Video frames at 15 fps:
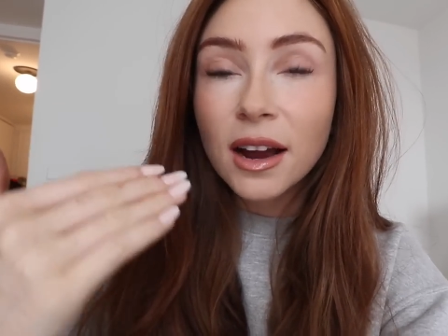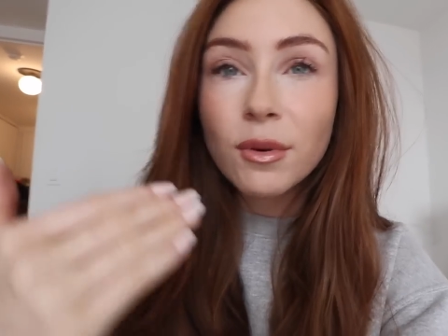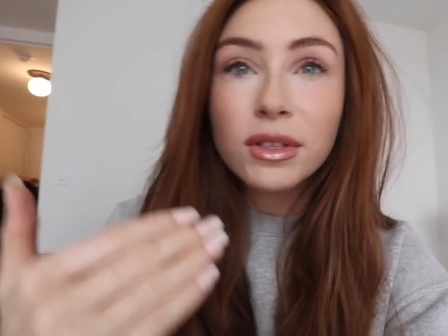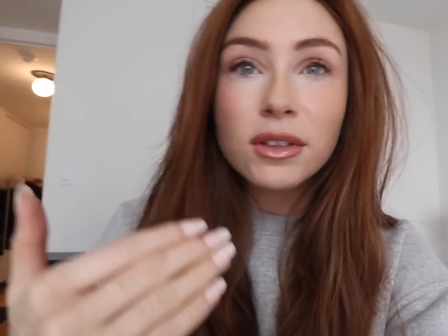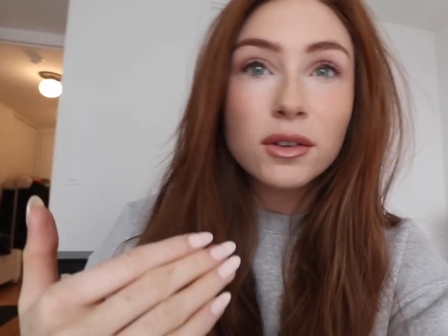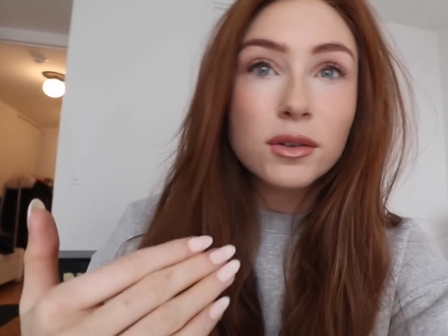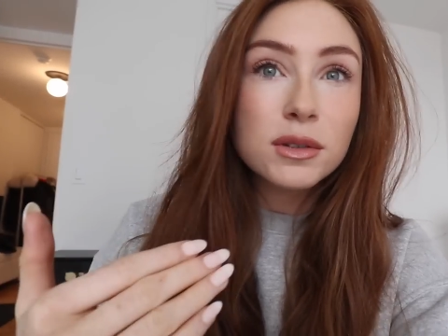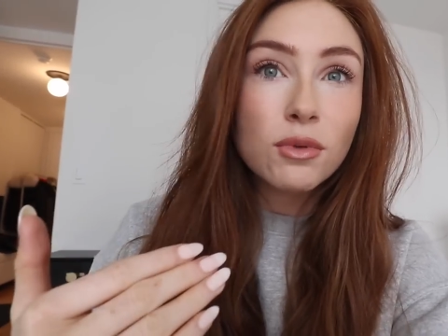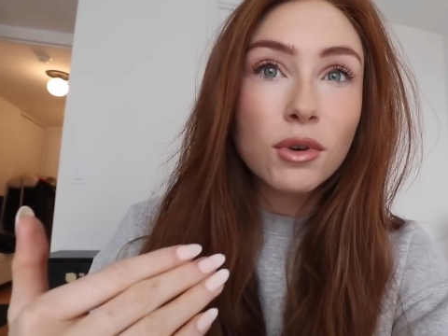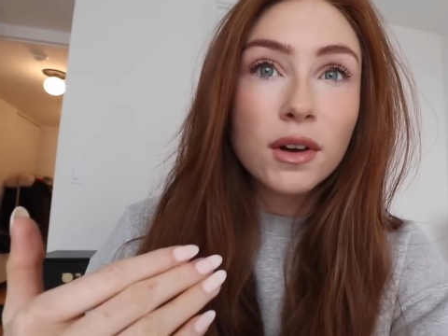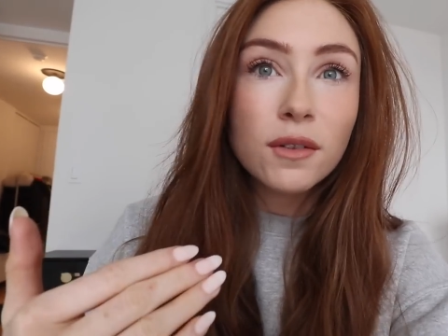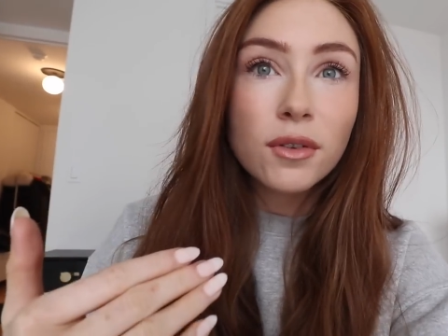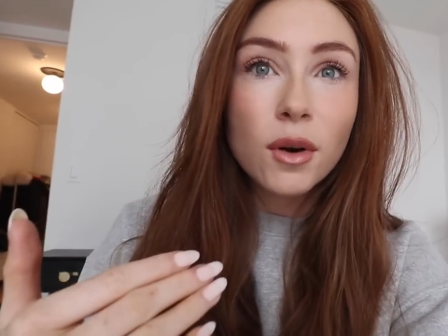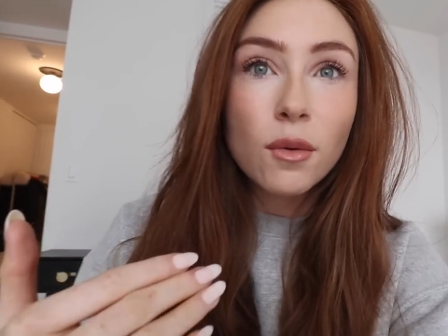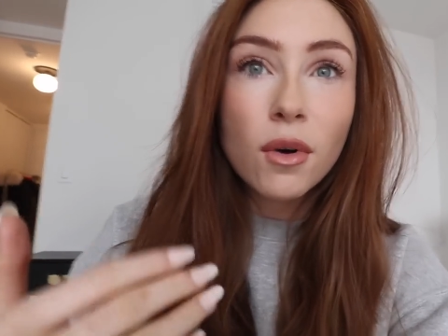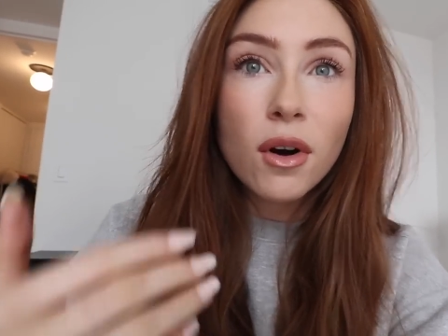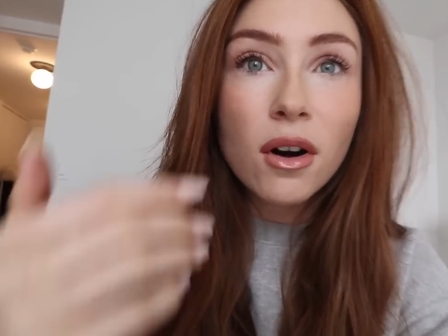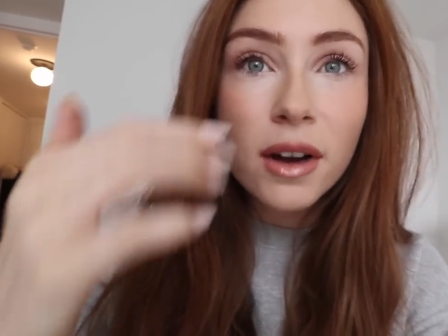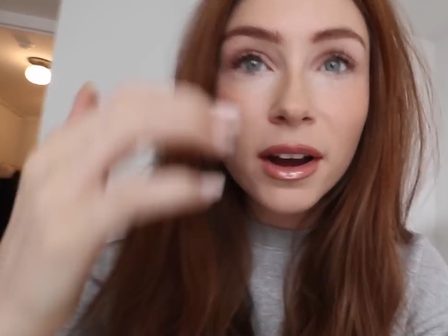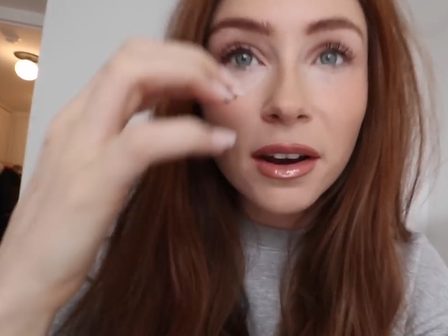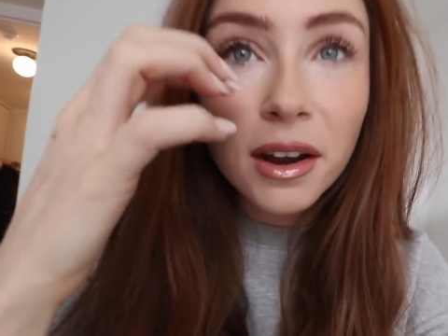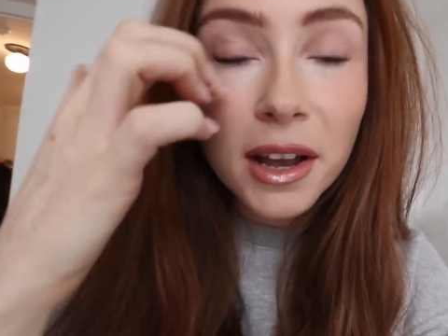I went there this morning for a
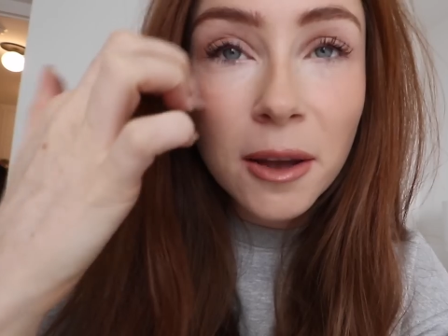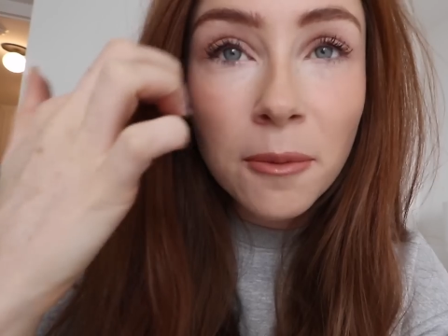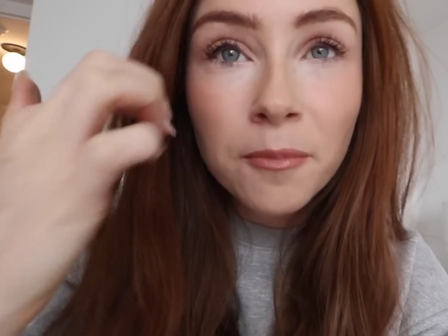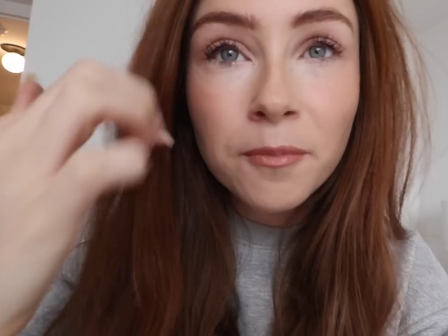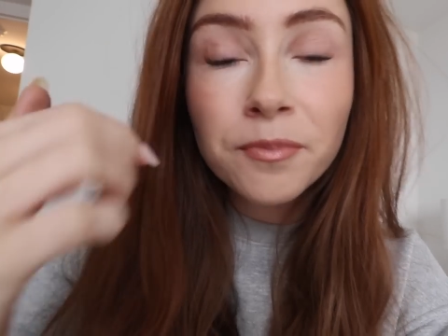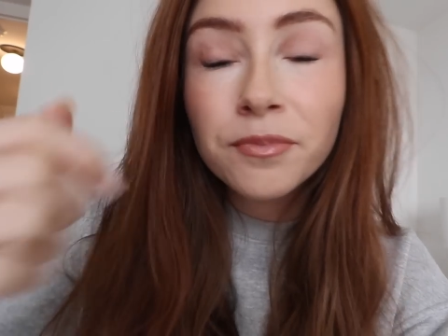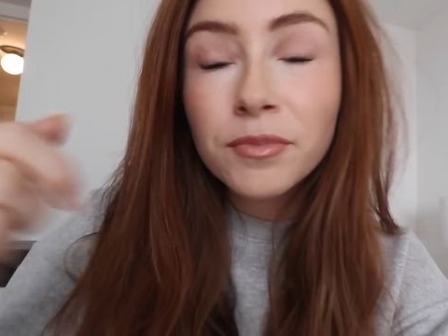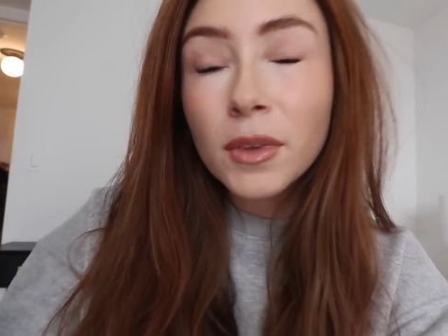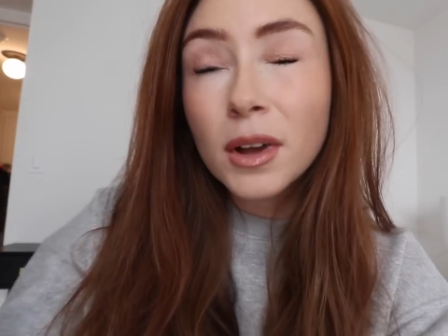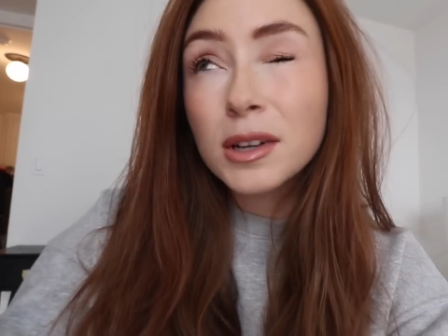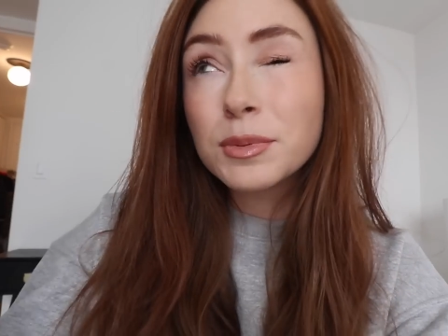walk and like I